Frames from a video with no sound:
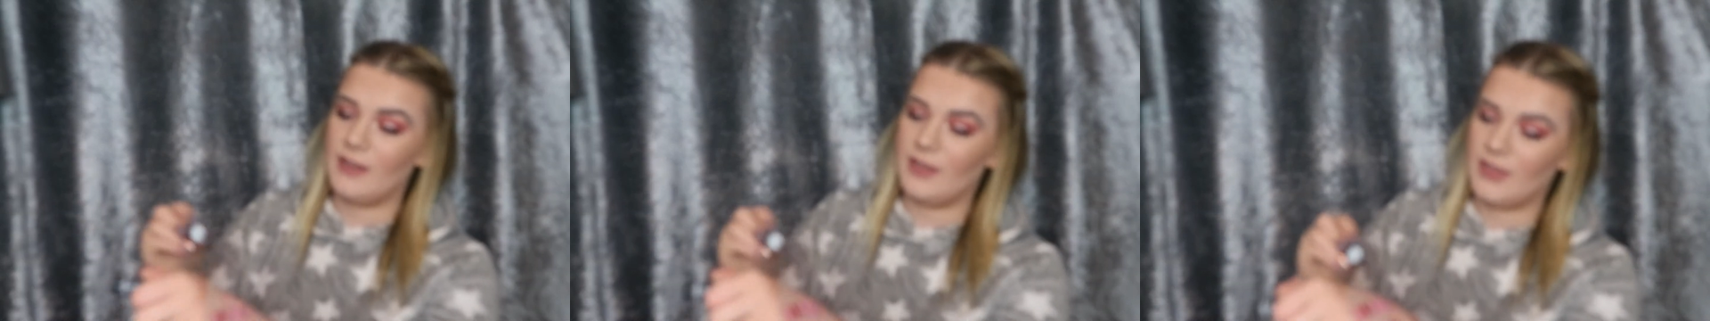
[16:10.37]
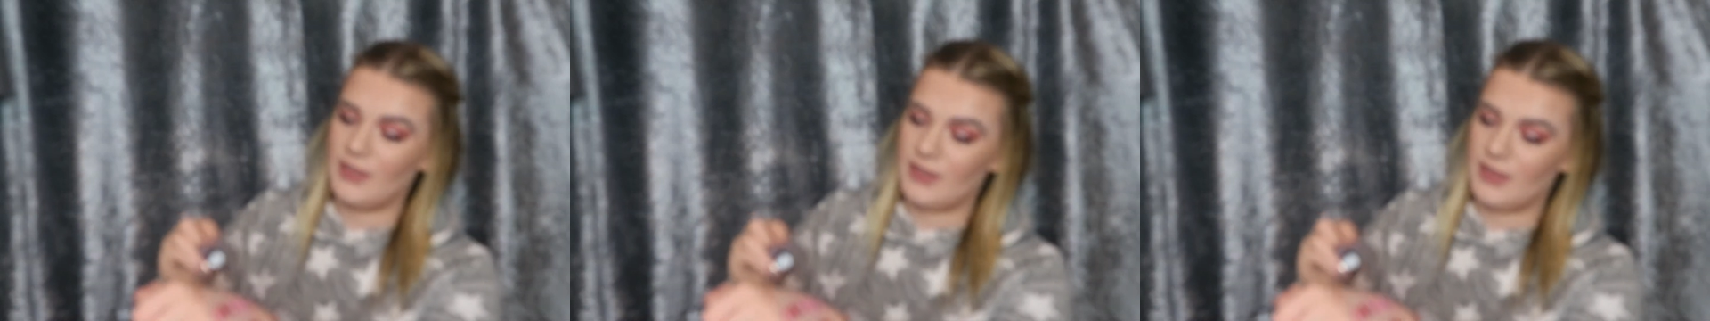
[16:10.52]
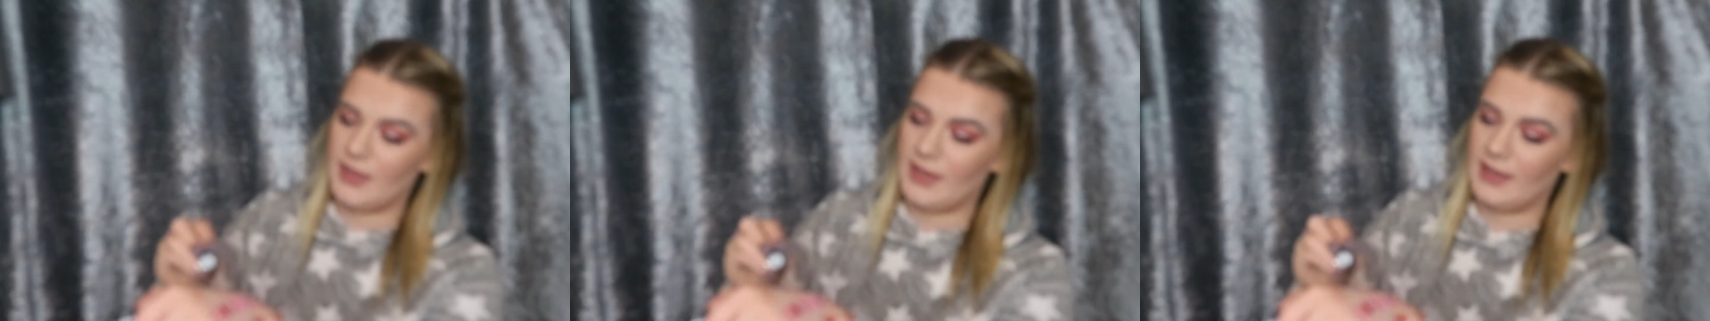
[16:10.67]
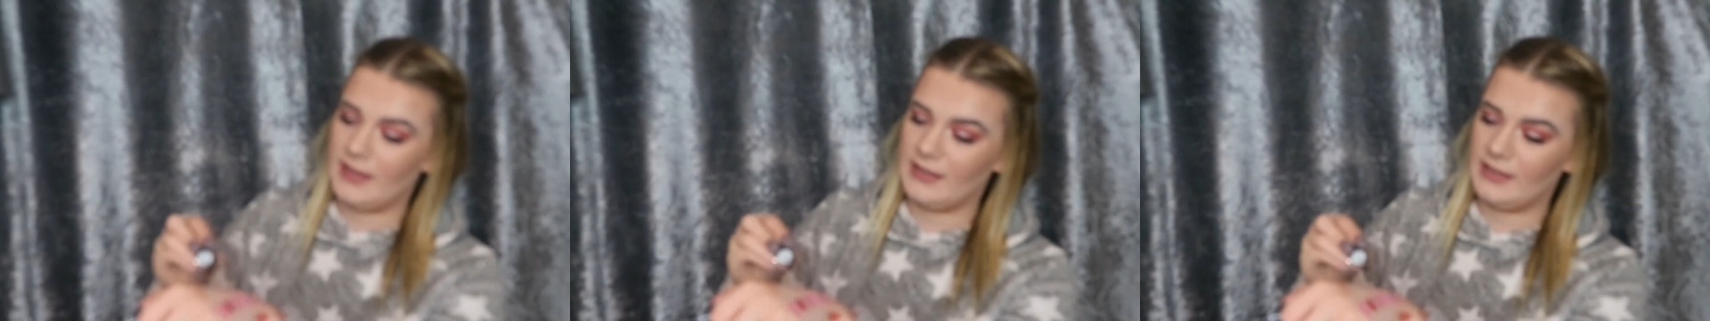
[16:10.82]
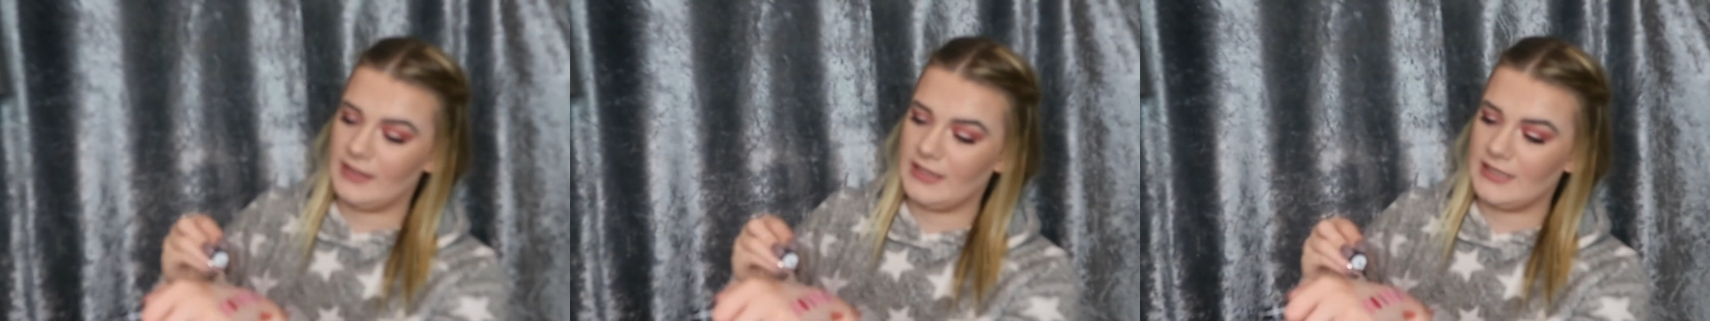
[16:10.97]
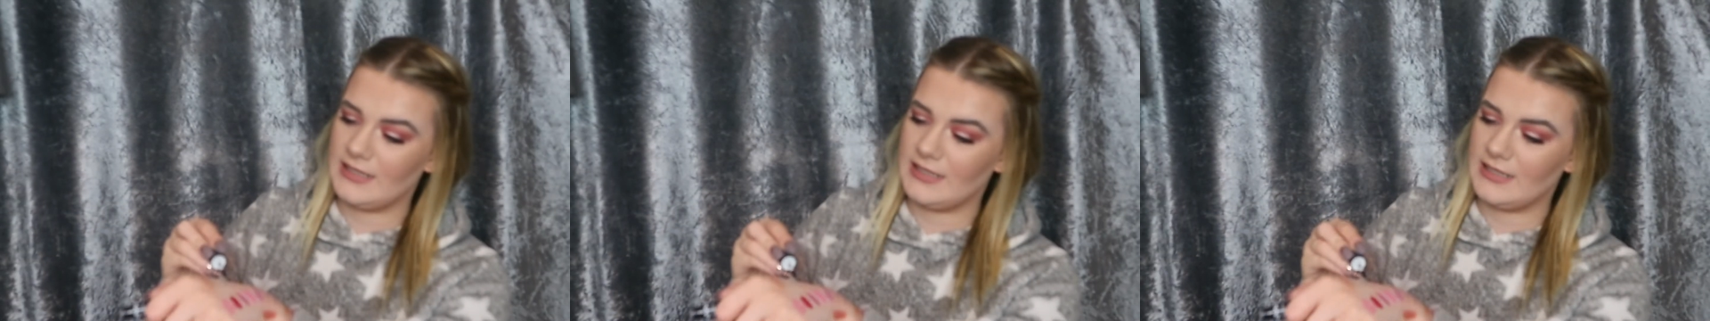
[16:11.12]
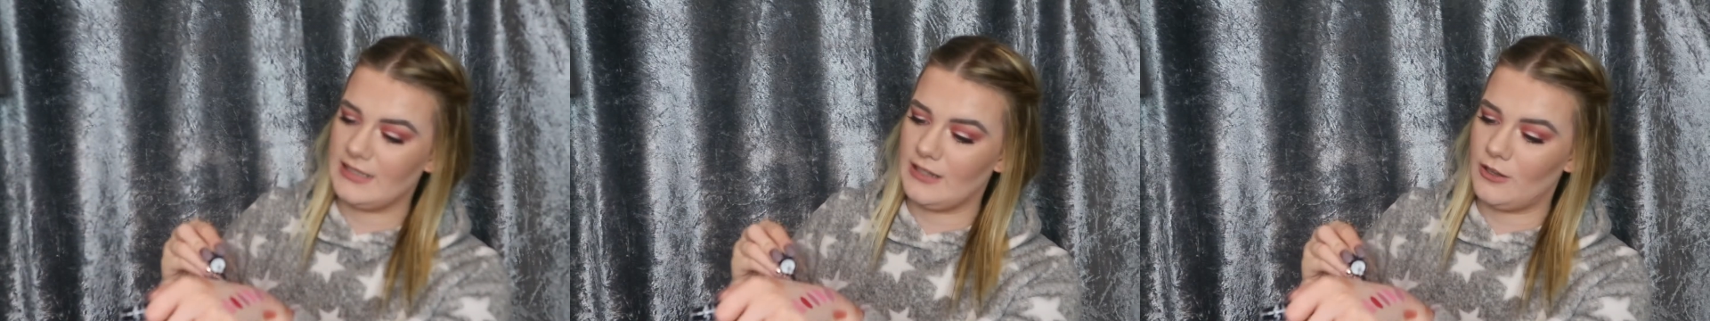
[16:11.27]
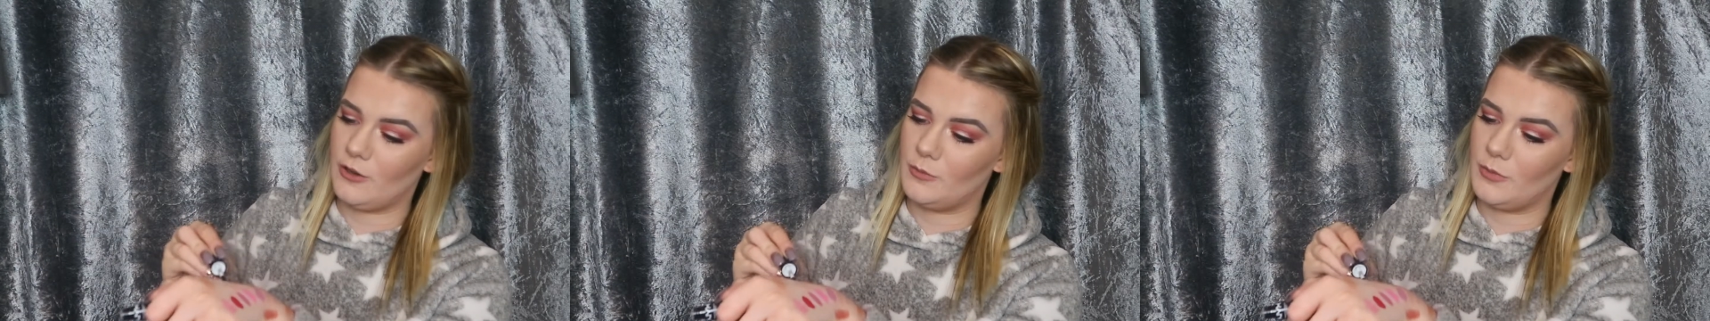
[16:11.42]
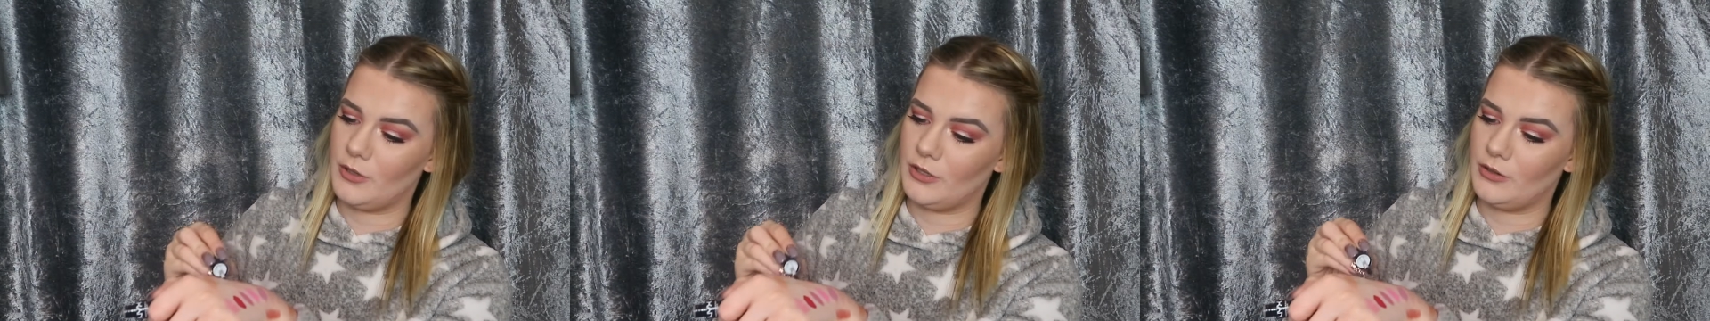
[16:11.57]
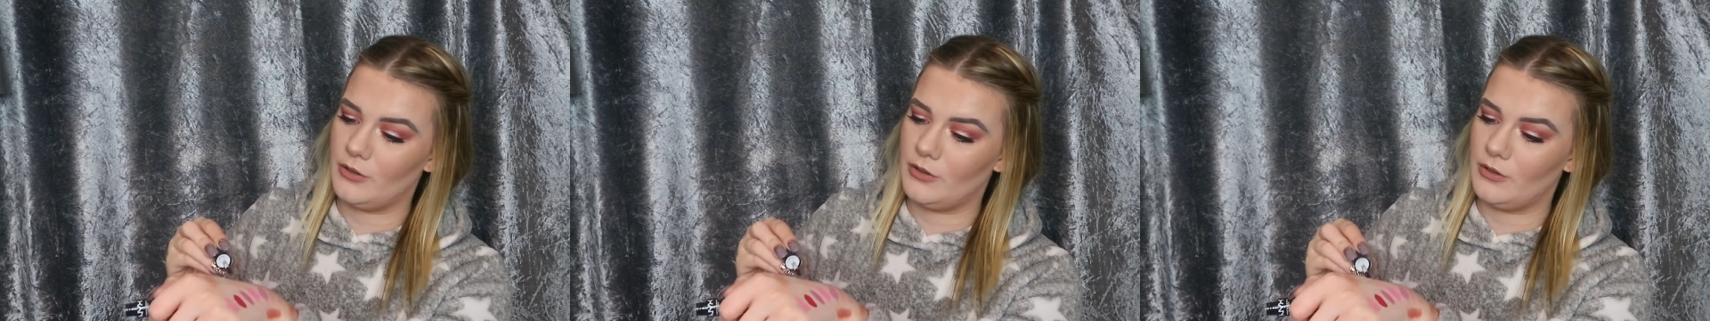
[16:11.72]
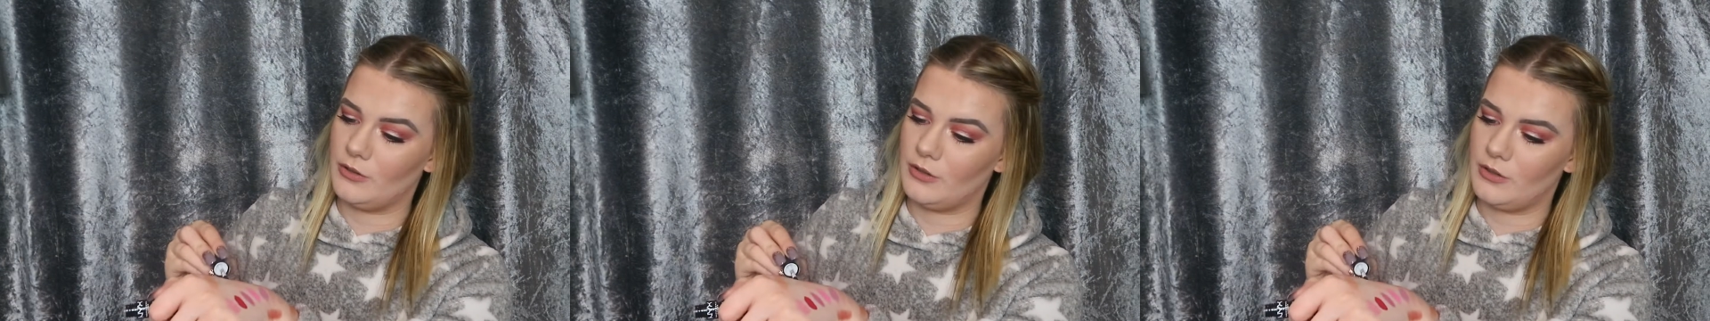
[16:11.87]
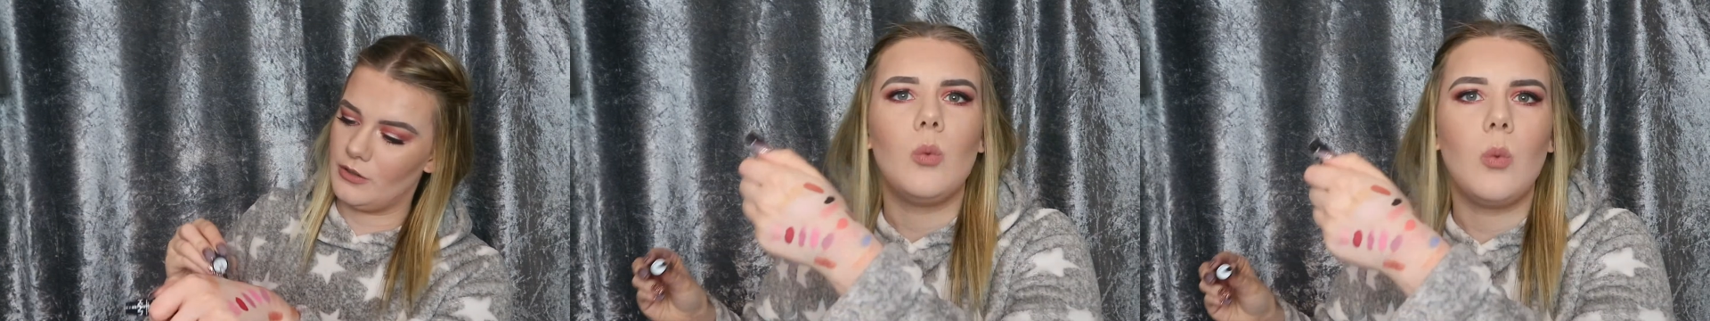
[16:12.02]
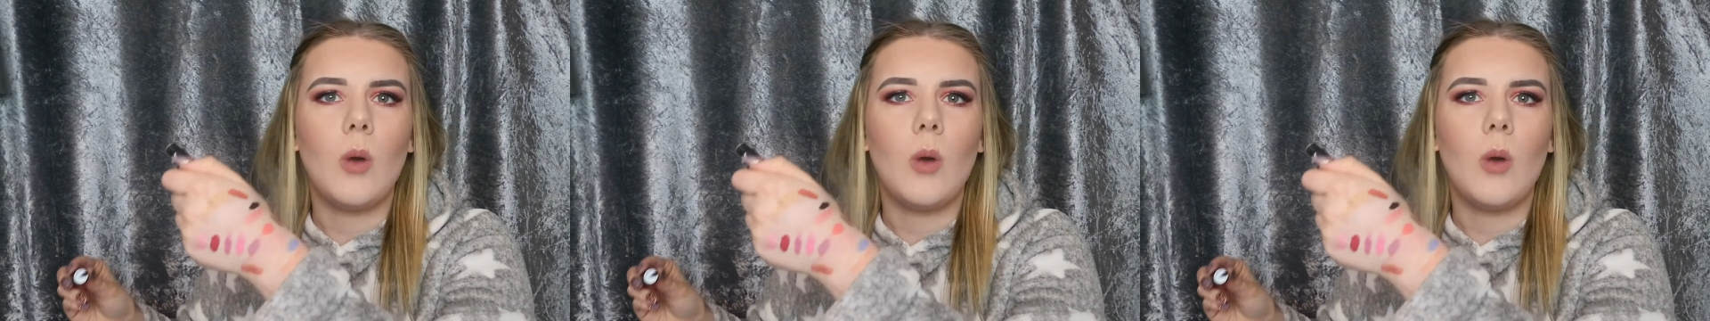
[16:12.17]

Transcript: I think this is, oh my god.